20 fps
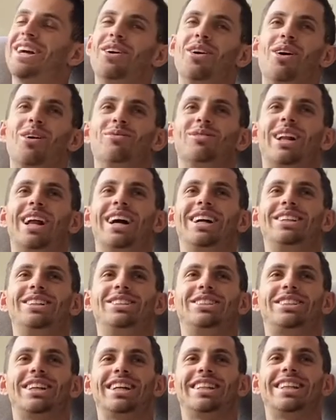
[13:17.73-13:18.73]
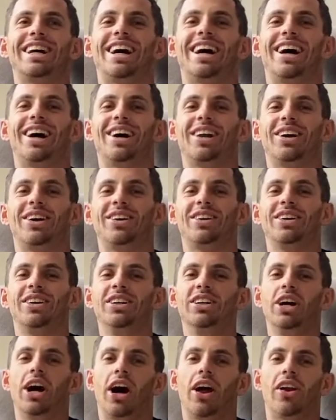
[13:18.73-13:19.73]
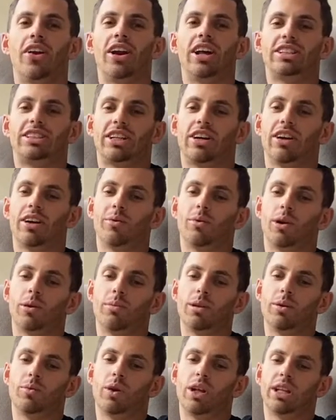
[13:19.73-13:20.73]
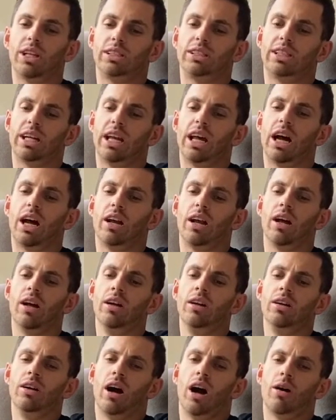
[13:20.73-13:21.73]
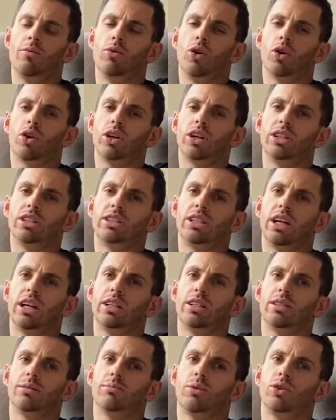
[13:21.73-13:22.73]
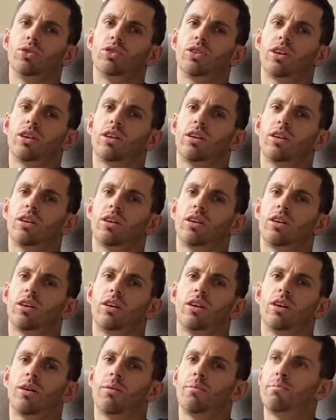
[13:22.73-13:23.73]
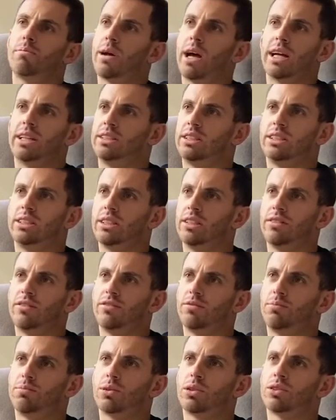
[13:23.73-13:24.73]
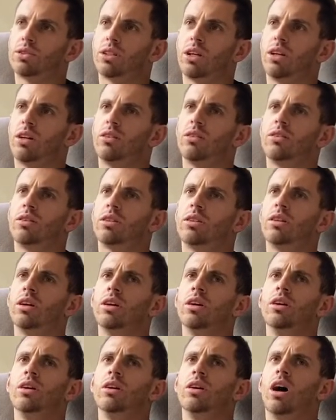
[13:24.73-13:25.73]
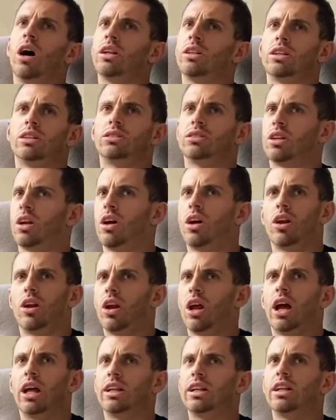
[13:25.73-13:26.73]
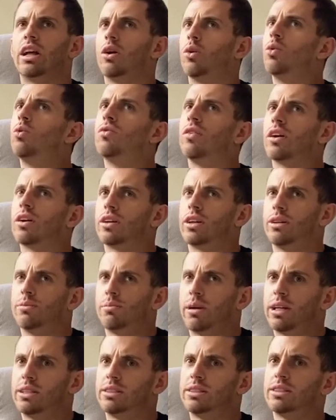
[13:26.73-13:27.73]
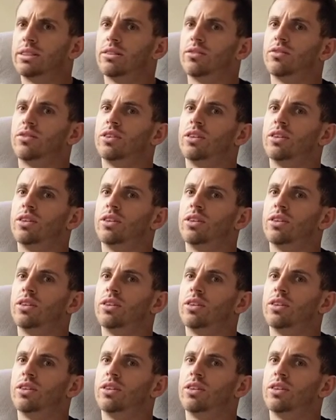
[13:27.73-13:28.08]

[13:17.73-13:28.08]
oh, I'm glad you said that. I don't, I don't necessarily want to be the one that said it. I, am not going to say it's the most competitive because right. I don't. I think like, I think they're all very competitive,